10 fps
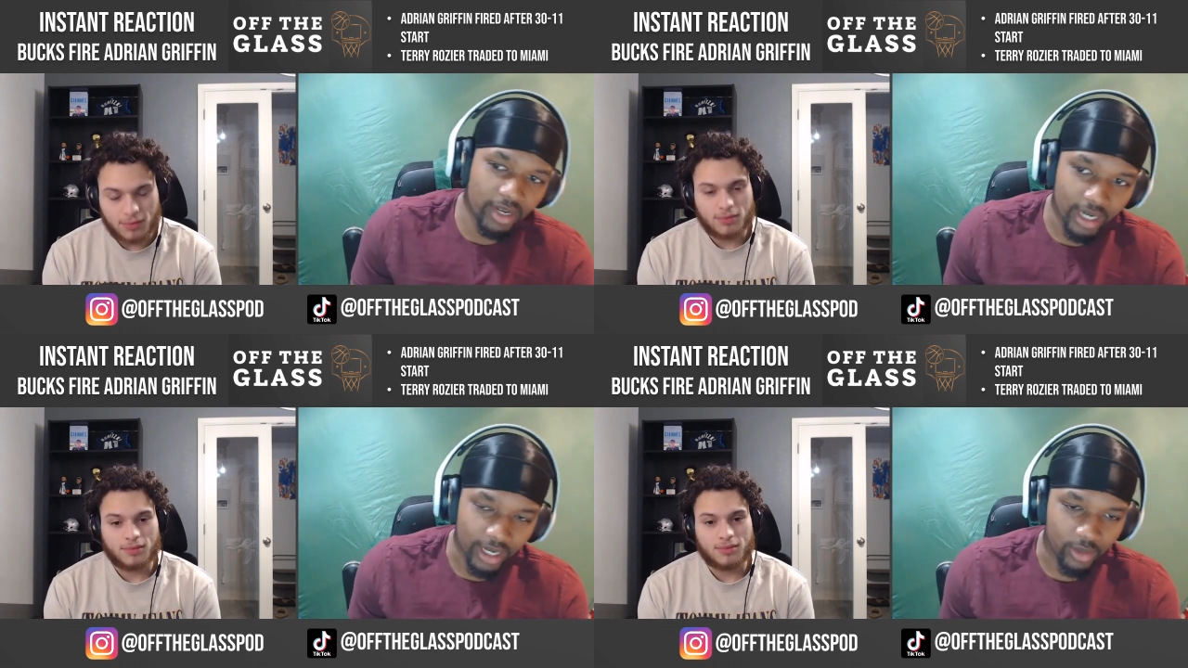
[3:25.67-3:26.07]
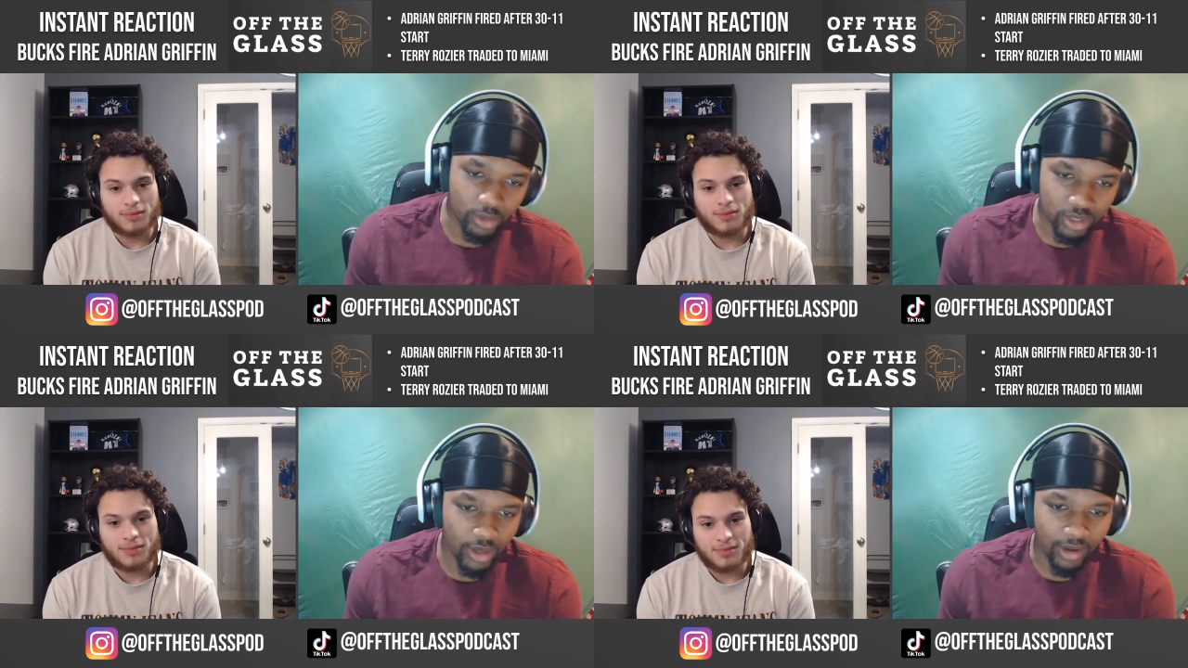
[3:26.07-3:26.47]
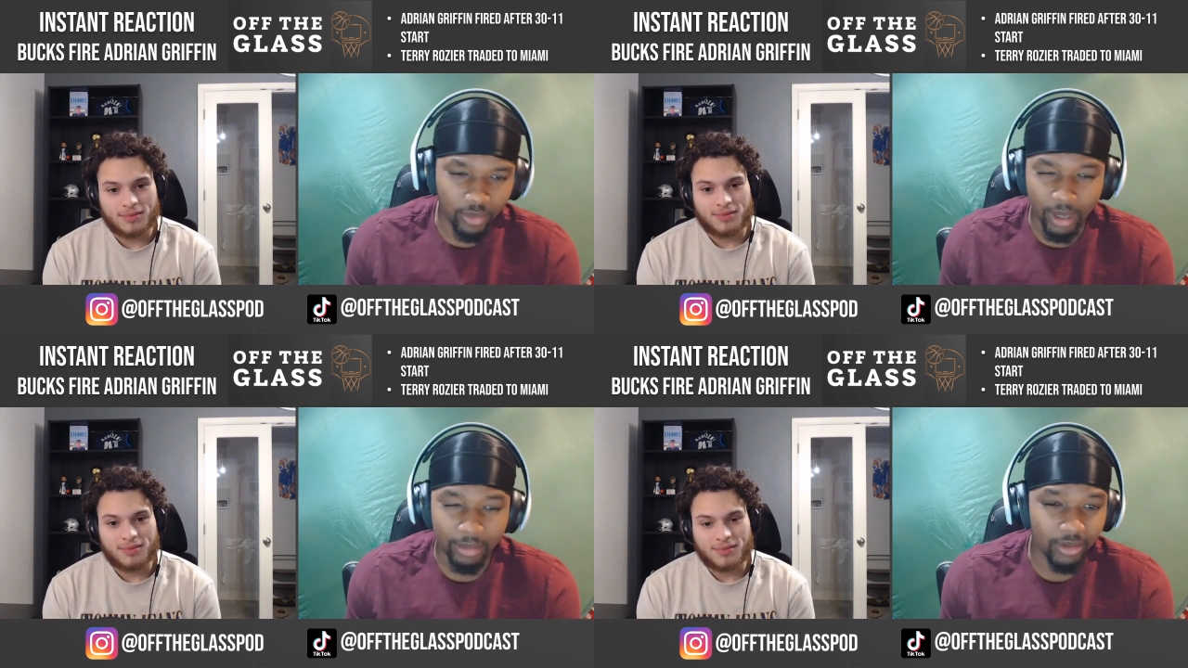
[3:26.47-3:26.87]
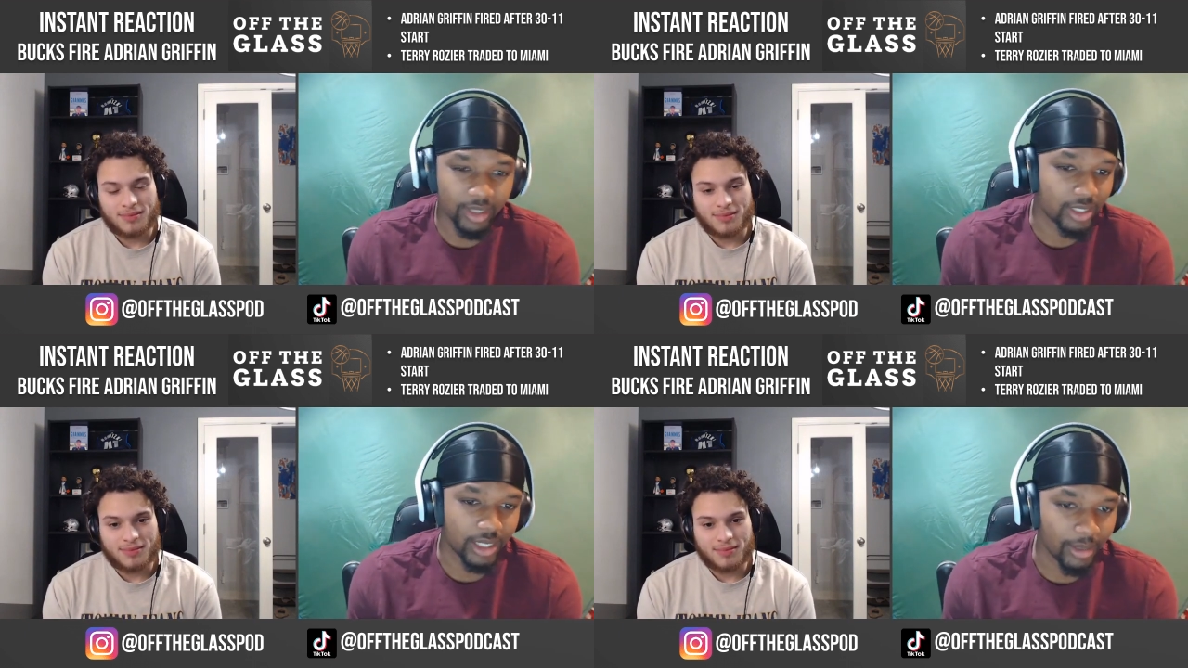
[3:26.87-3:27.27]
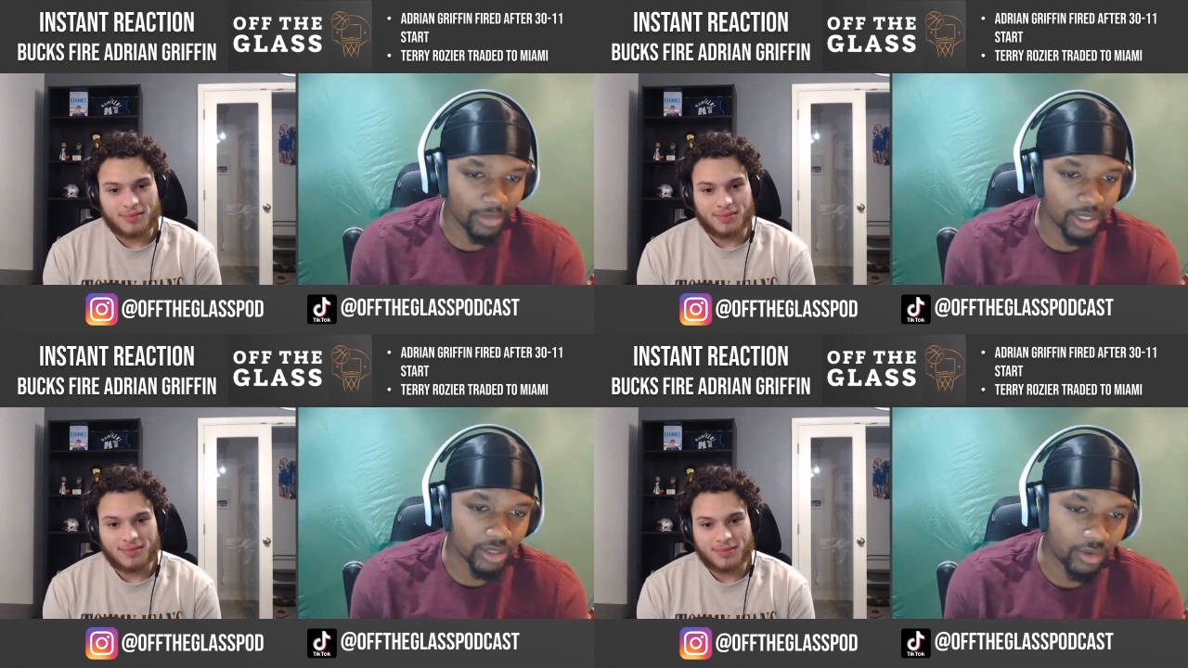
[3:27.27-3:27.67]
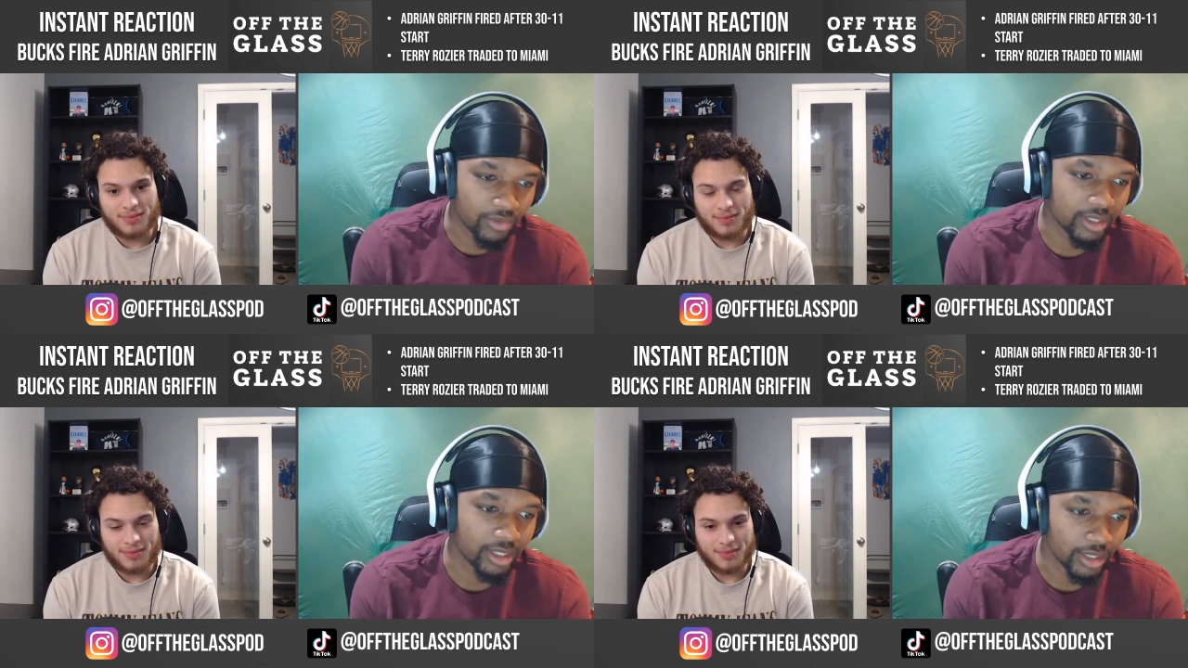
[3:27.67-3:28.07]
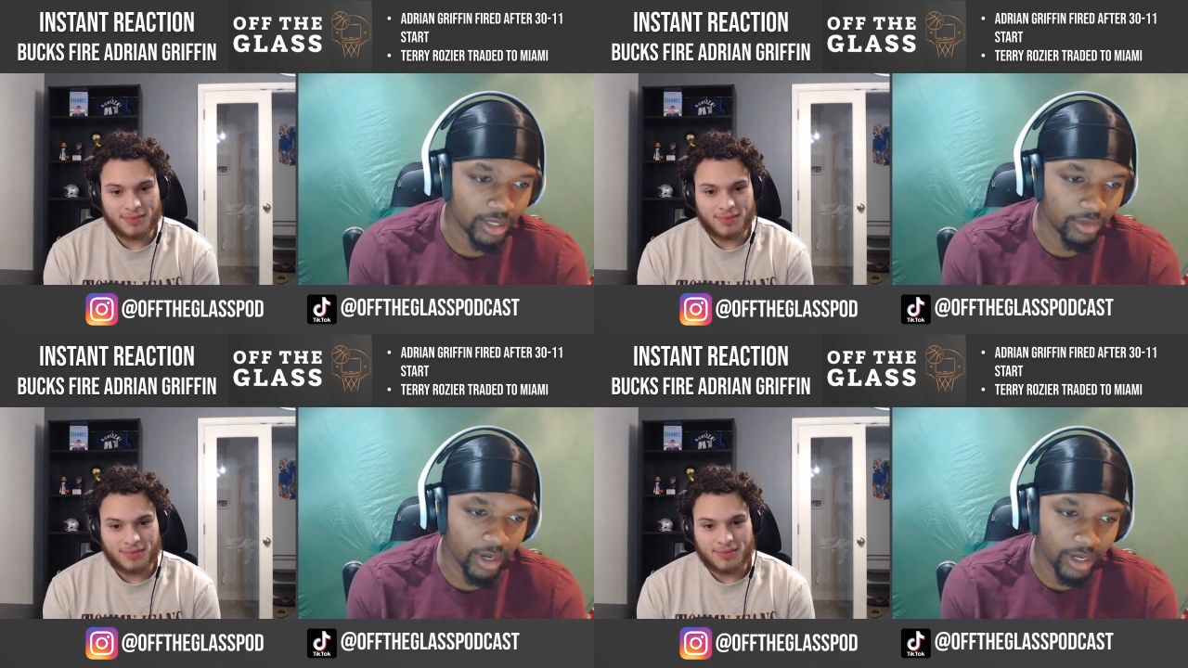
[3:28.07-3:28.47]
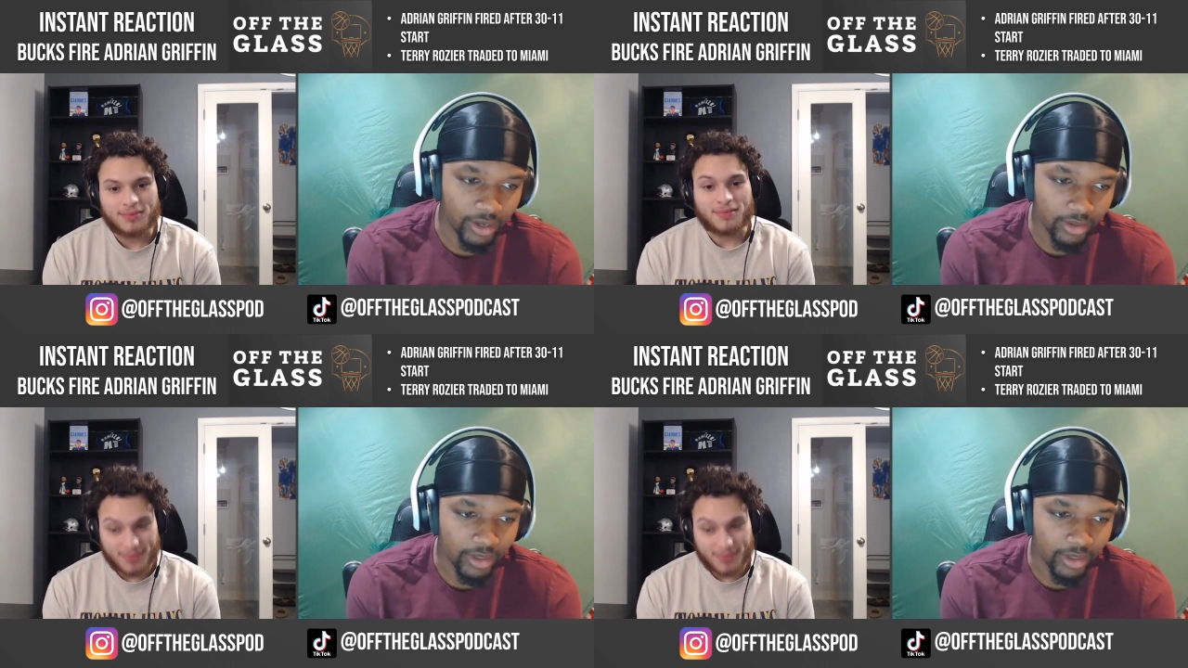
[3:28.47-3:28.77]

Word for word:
Speaker 1: then like you still have I believe like the second best offense in the league right now.